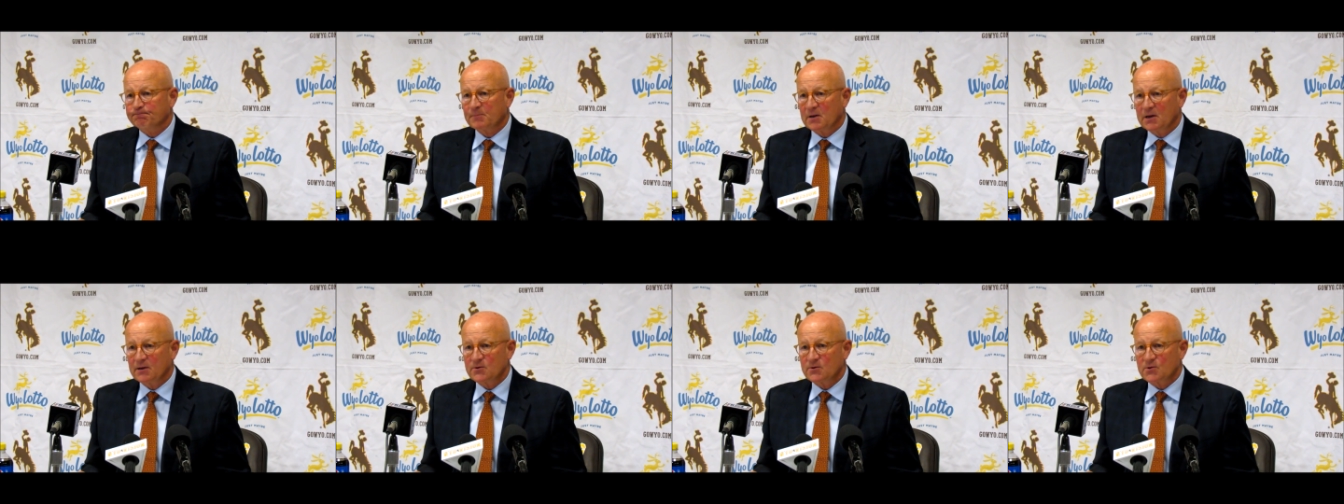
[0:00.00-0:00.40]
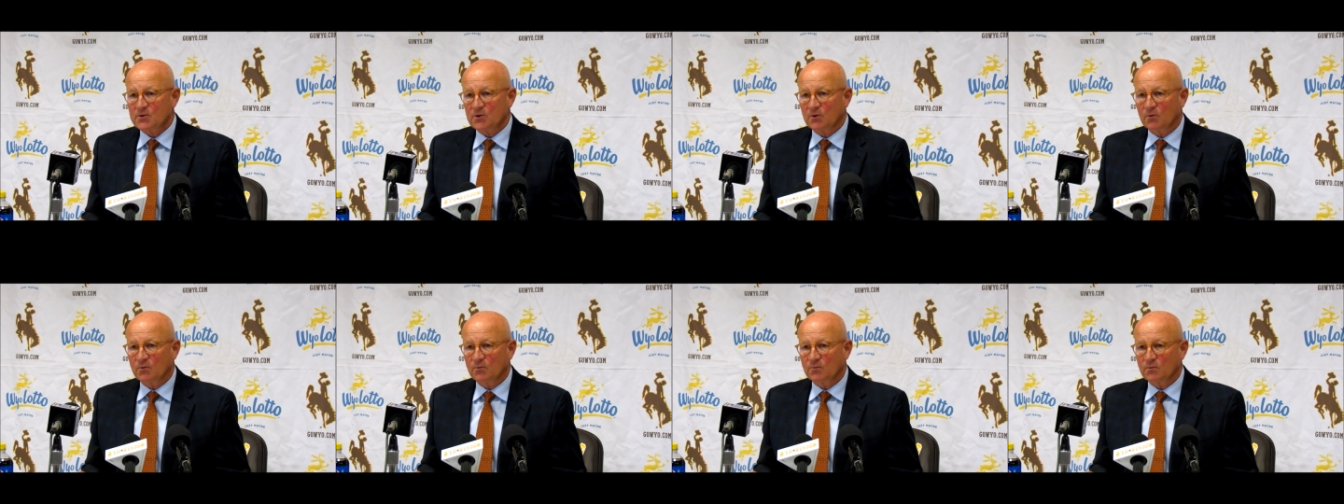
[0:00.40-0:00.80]
and
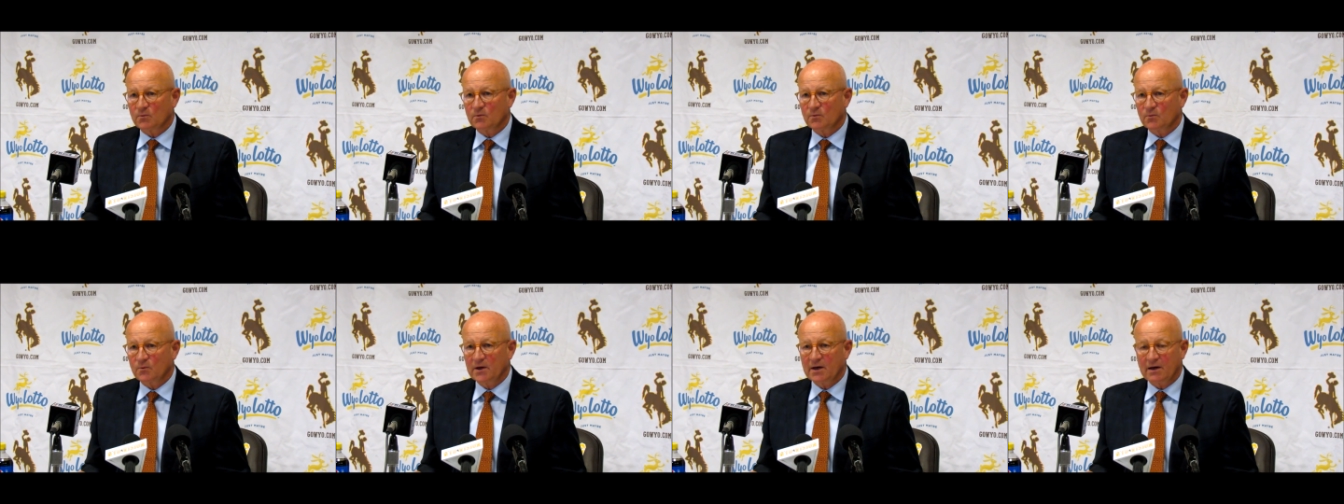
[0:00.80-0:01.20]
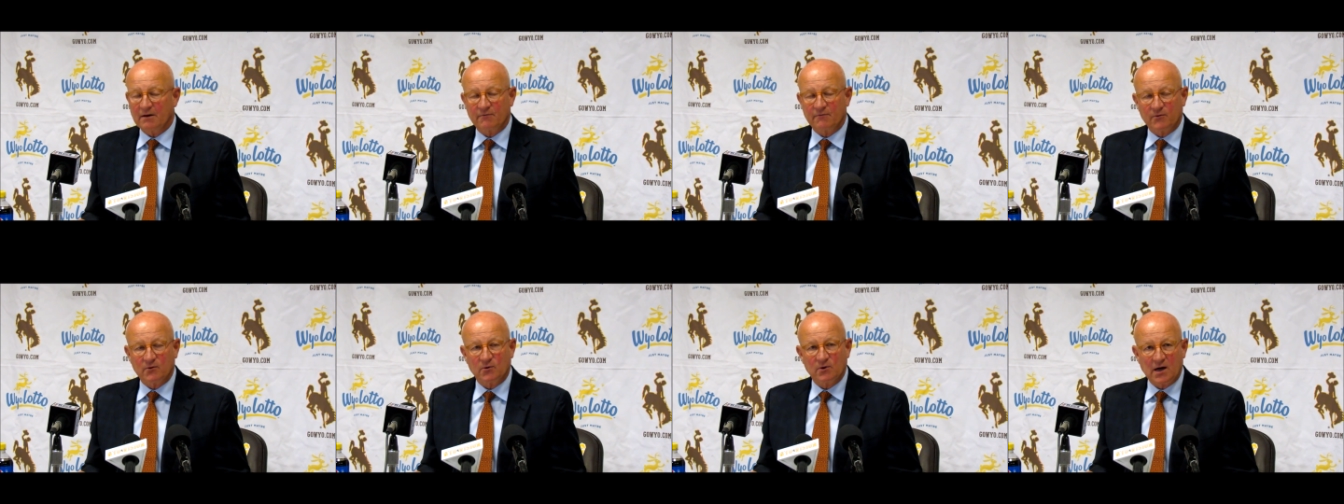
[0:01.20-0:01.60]
so we have
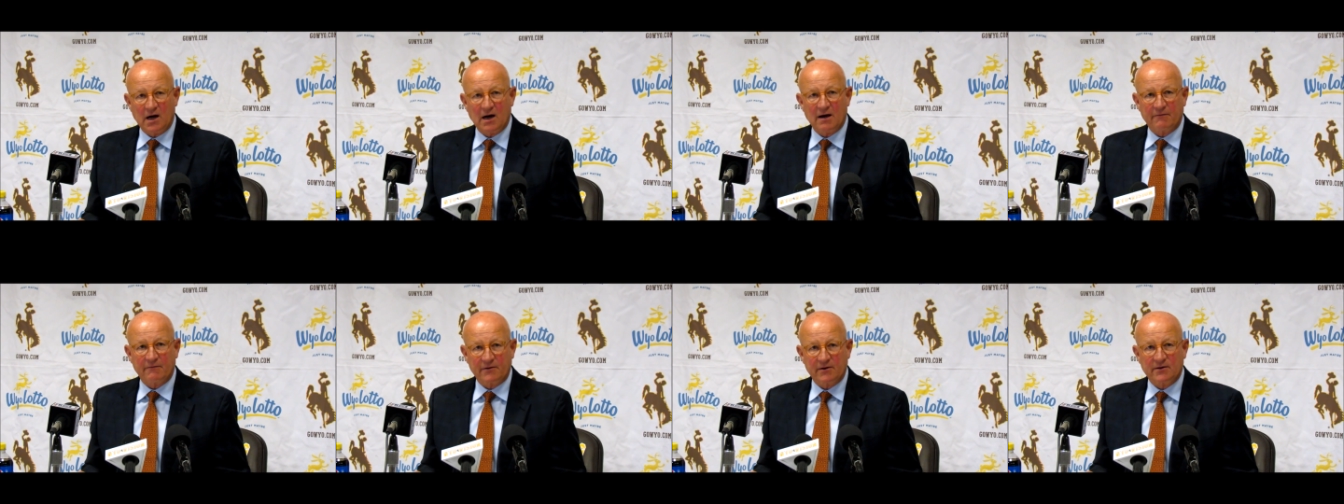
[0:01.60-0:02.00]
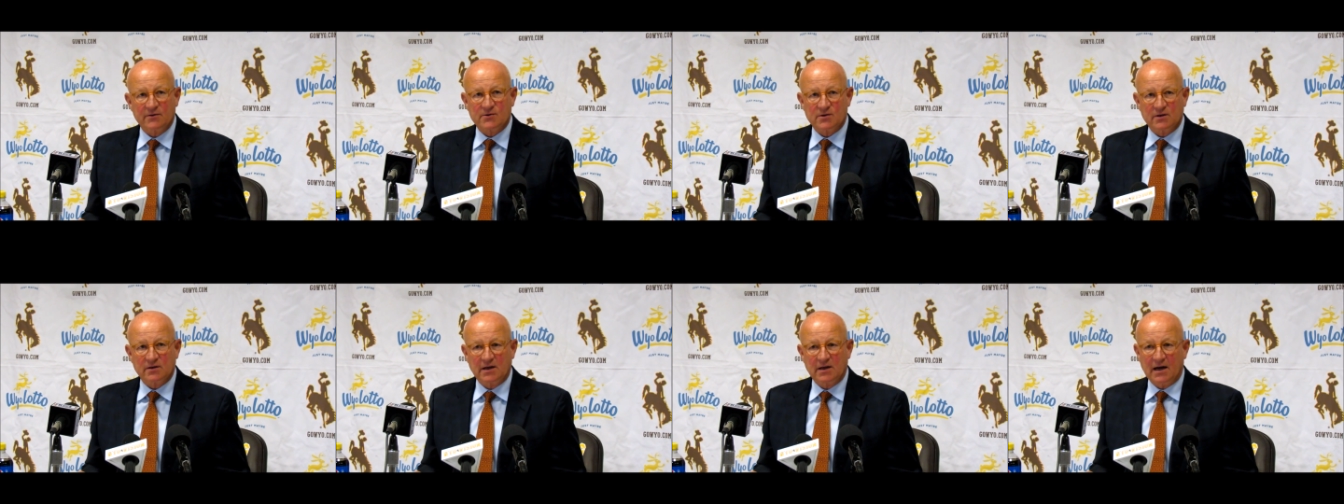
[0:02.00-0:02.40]
full confidence
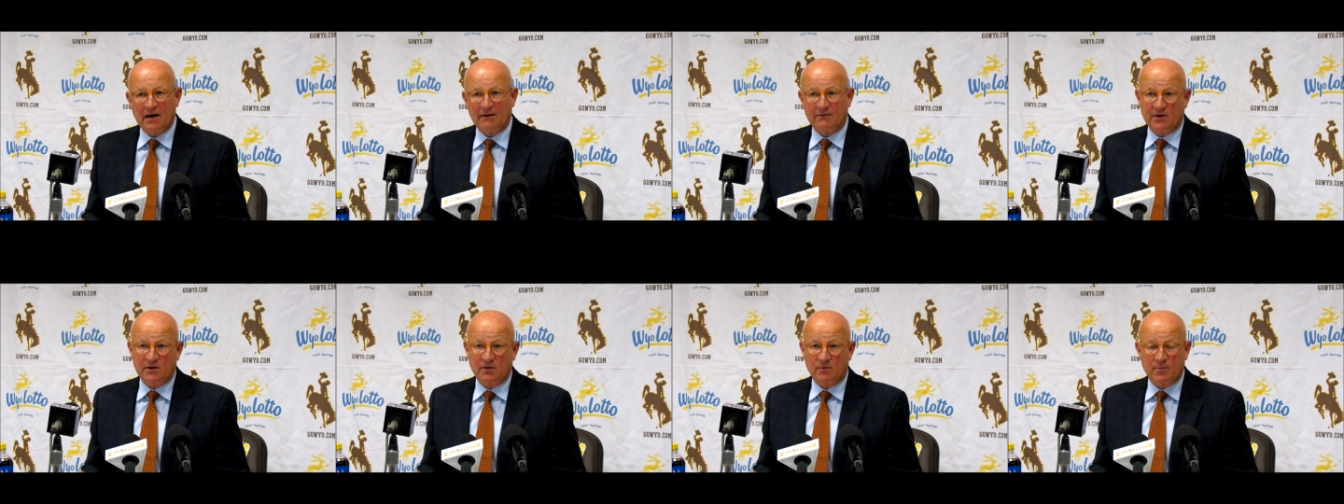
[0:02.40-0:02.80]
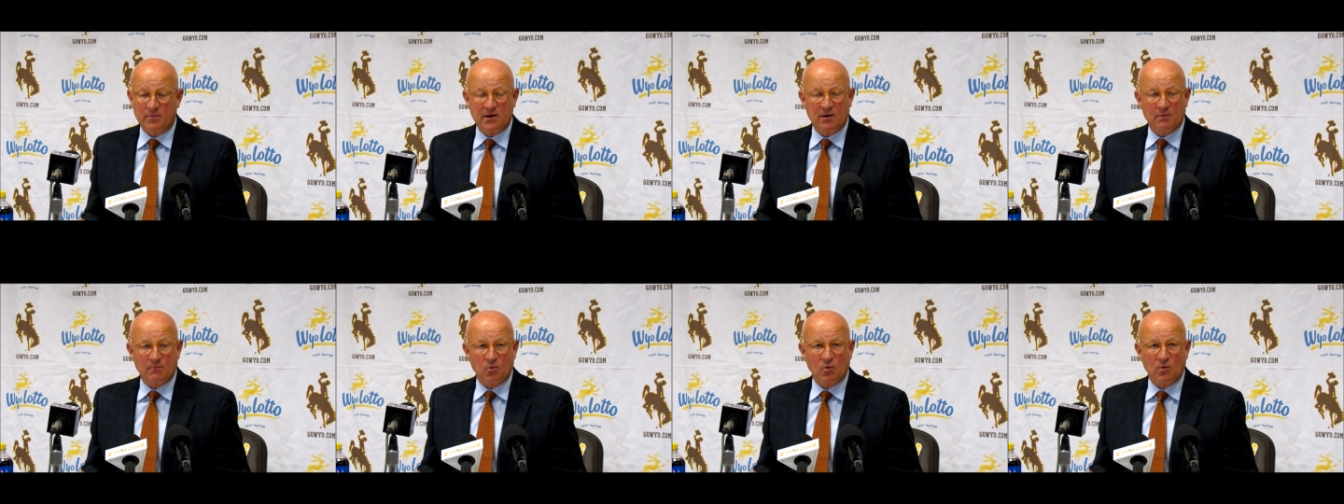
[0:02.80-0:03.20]
in Gavin. It'll be an
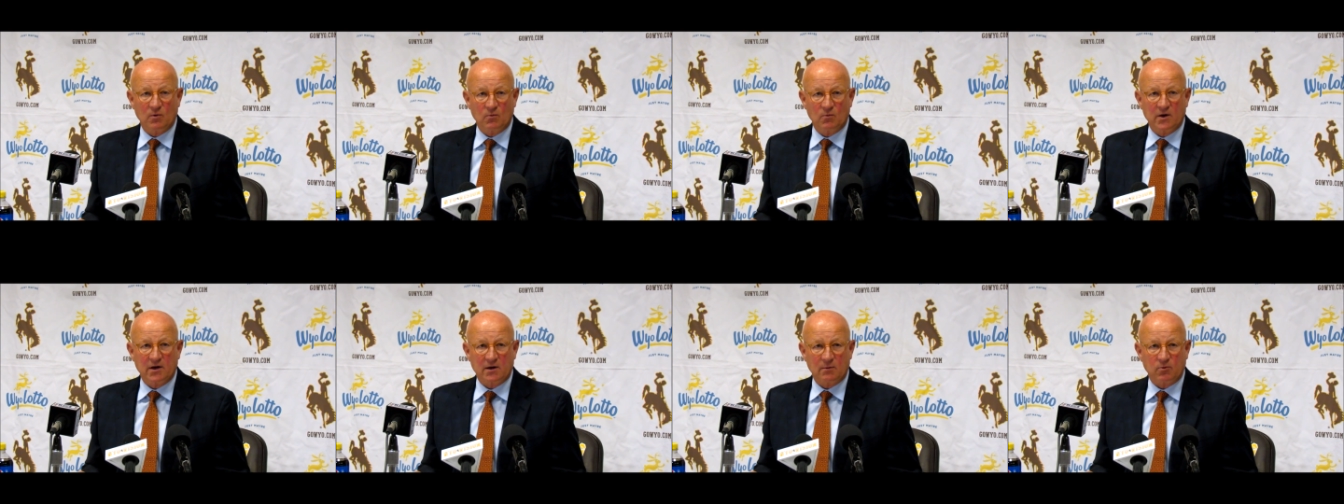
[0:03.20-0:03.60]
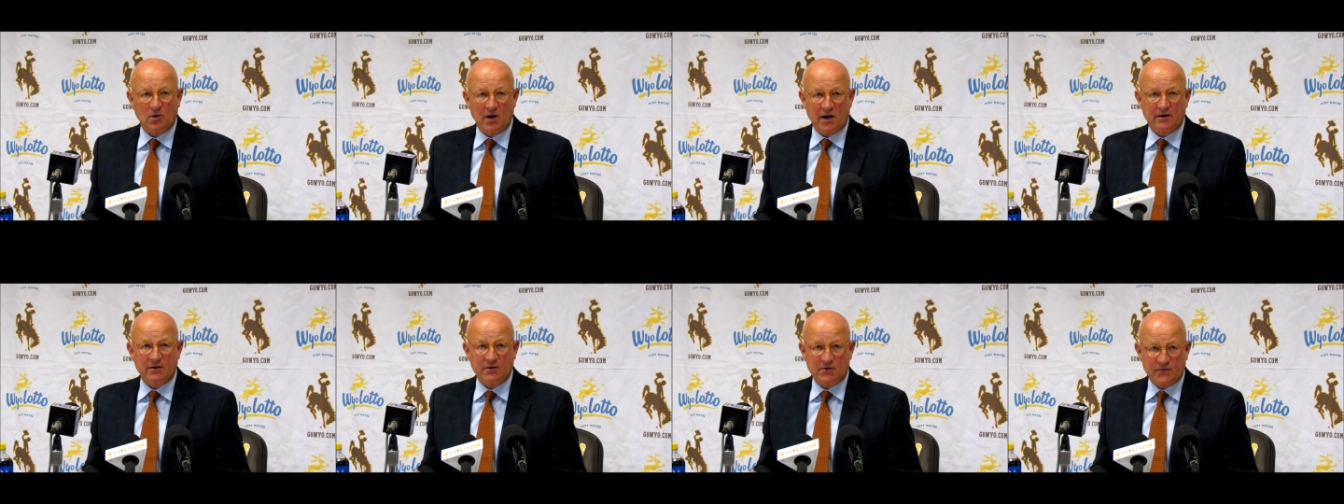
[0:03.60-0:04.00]
important week of
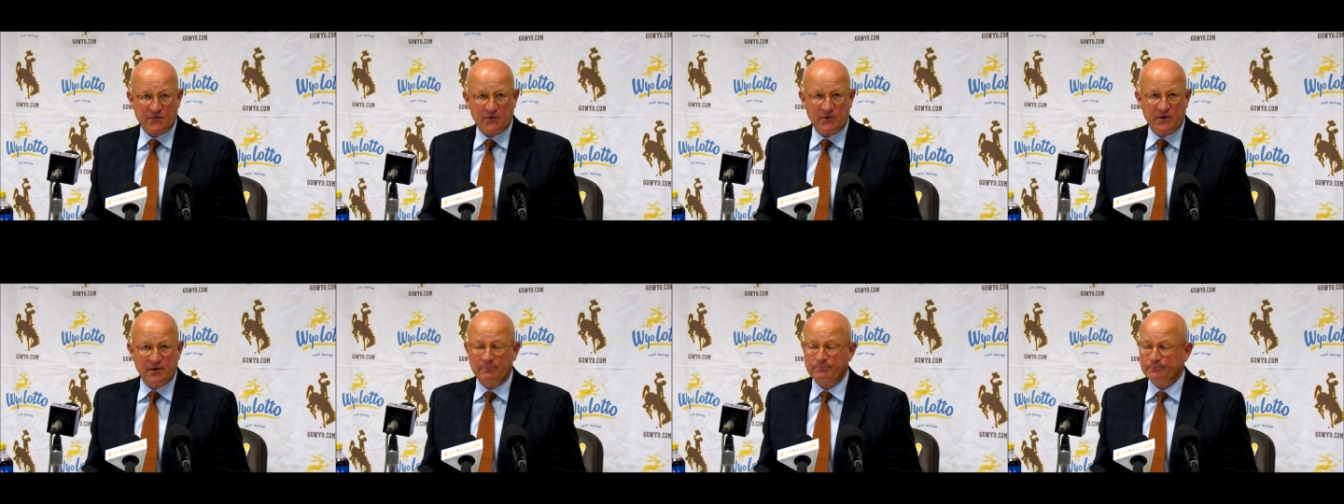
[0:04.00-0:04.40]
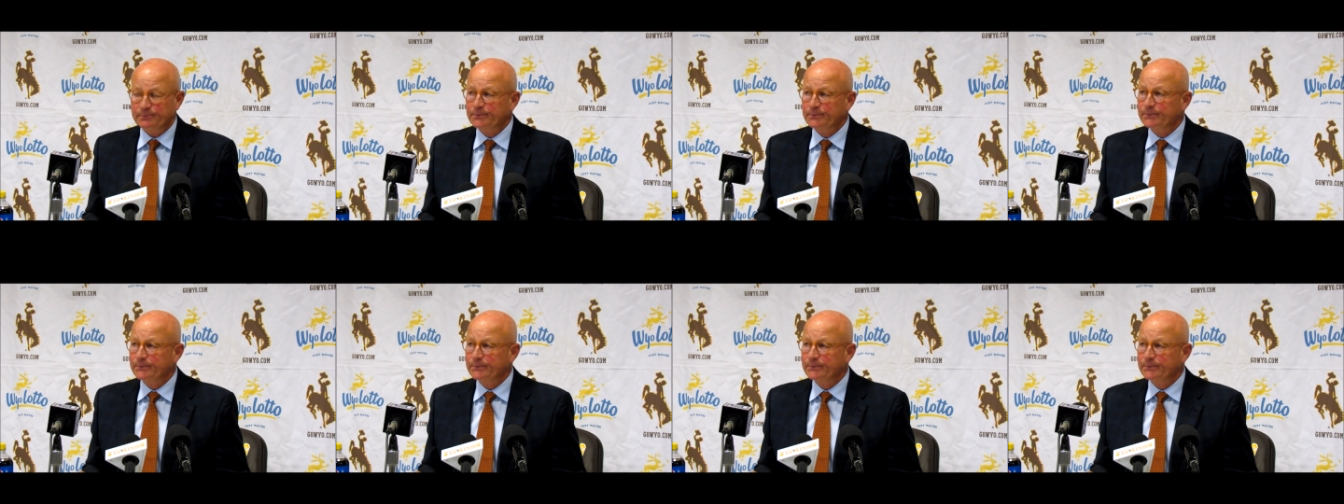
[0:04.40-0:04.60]
practice for him.